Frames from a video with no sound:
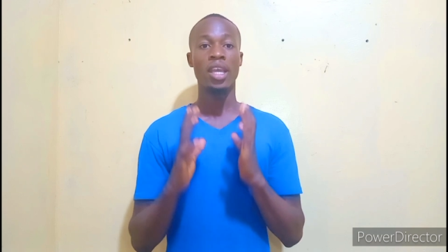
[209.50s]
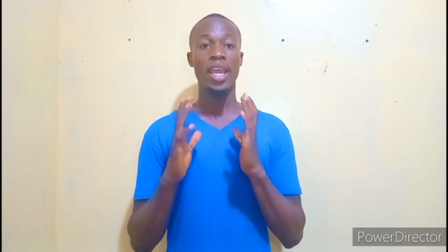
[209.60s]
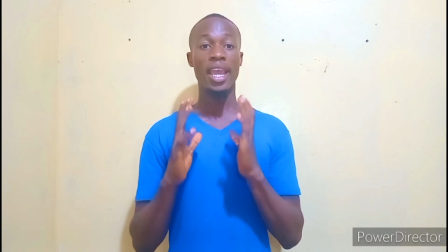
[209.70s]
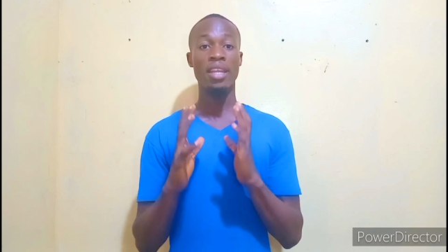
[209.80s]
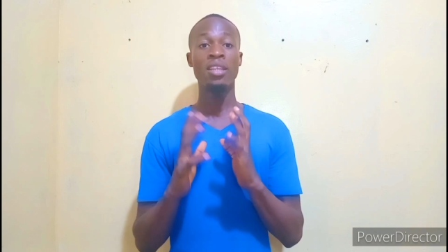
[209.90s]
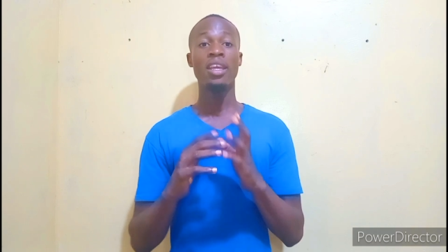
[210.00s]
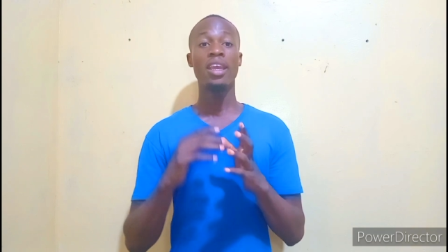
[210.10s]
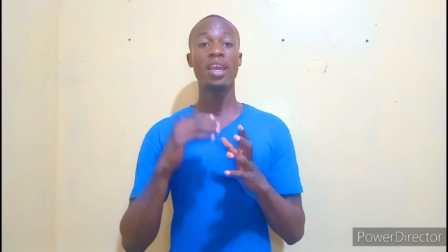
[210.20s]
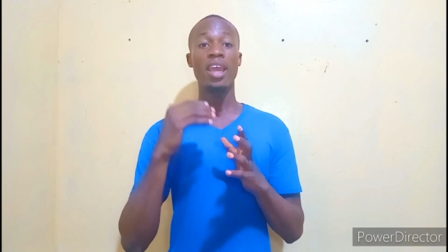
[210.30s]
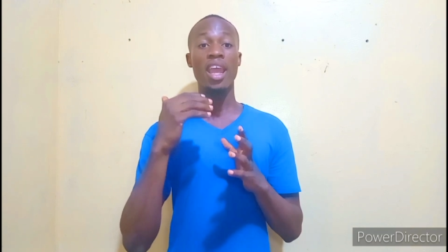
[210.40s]
And
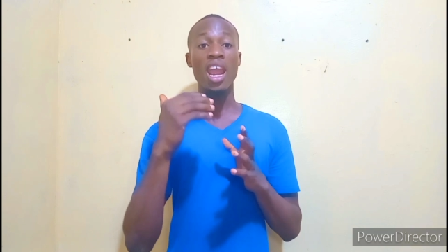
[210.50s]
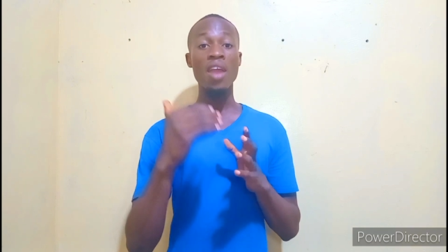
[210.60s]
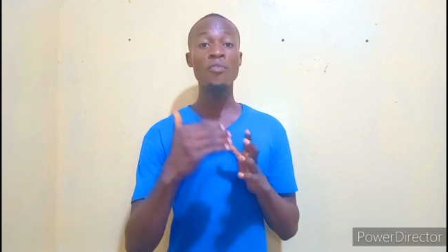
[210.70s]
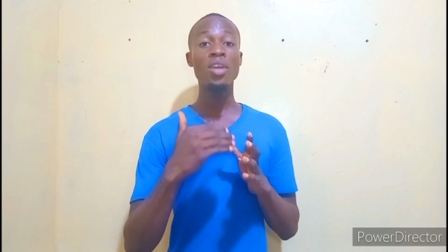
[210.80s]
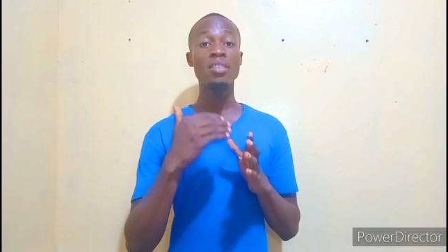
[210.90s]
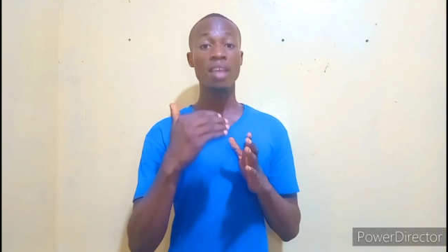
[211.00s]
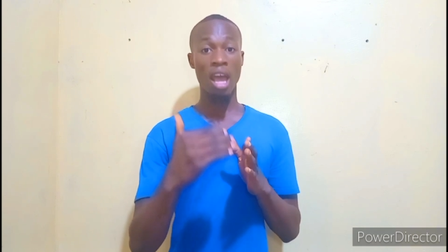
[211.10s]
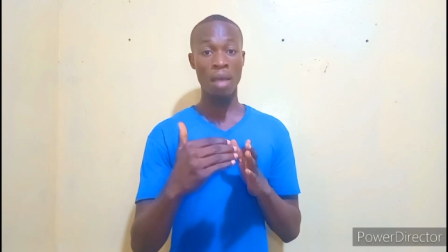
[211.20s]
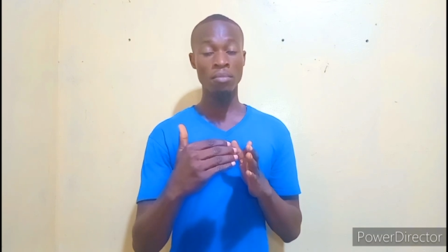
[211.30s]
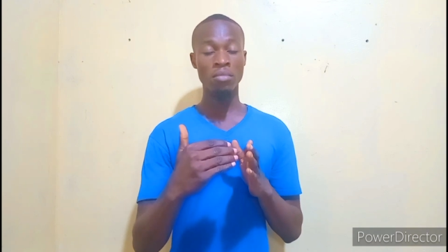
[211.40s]
every
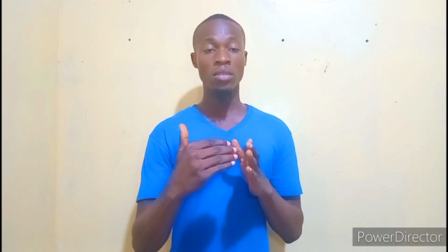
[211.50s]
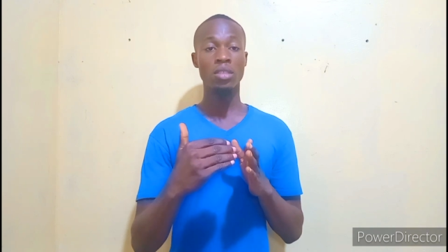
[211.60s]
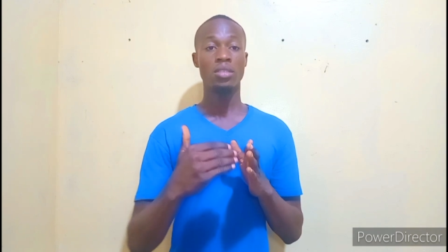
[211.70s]
time